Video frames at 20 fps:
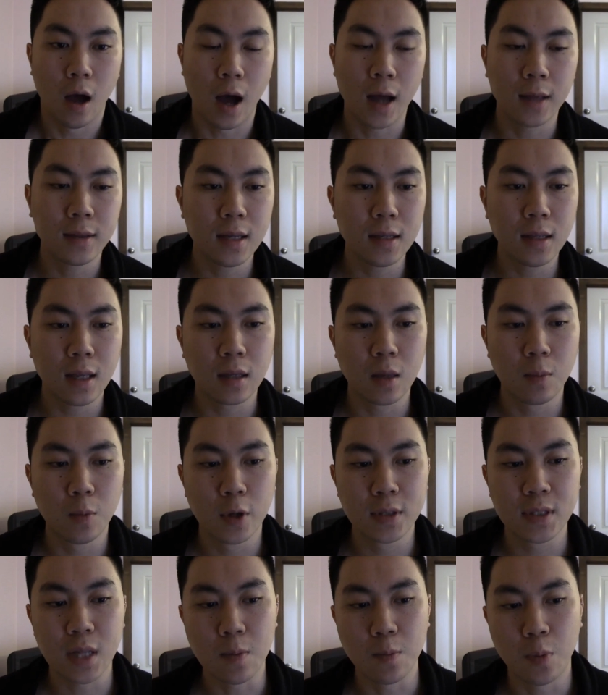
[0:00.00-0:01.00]
I think that the
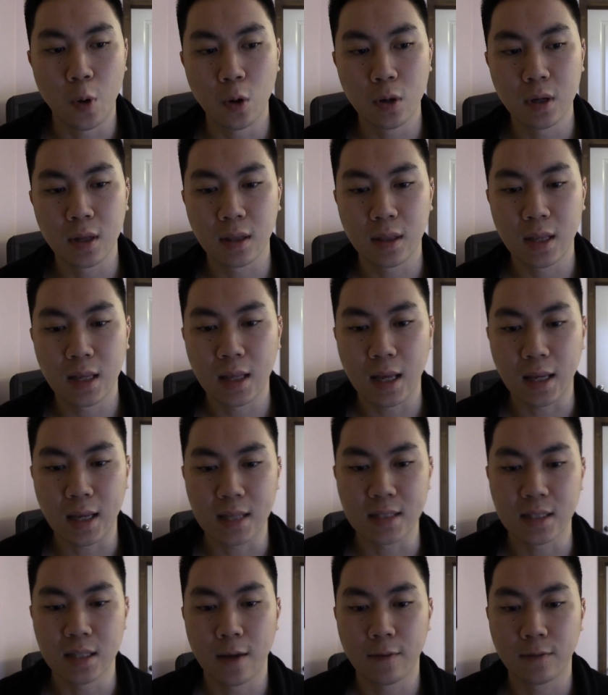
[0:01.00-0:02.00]
most important thing that
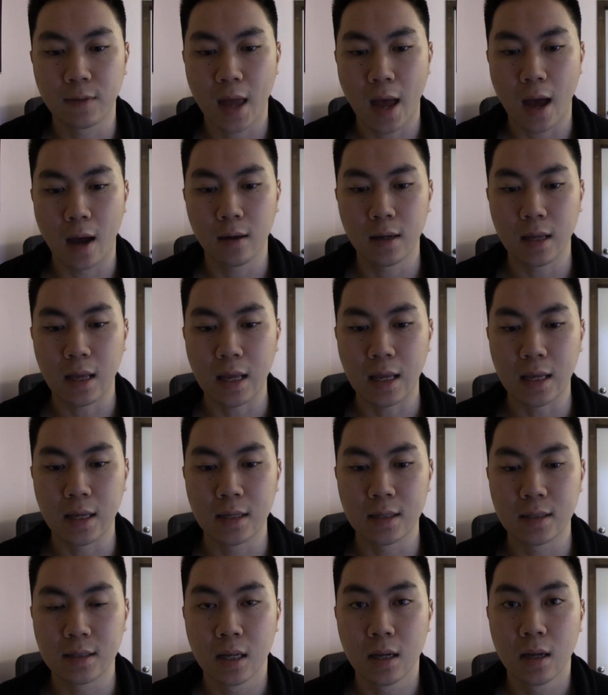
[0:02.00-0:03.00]
gets left out
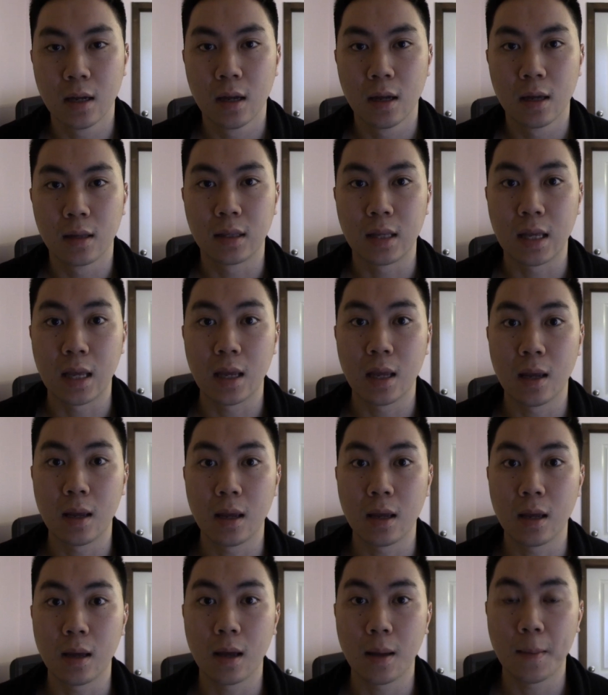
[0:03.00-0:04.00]
is
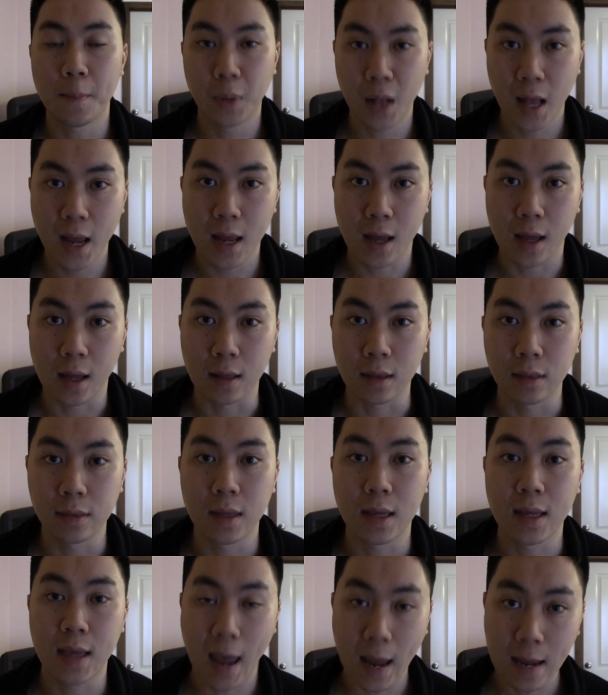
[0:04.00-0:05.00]
the player,
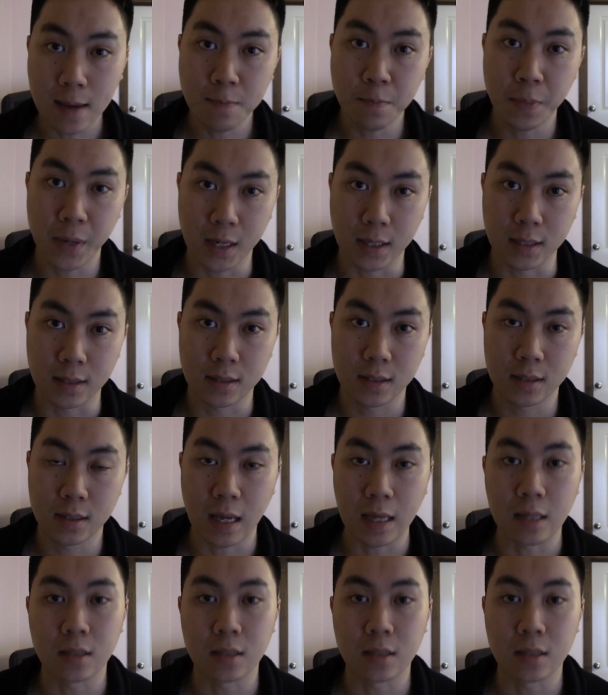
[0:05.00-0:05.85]
the game piece.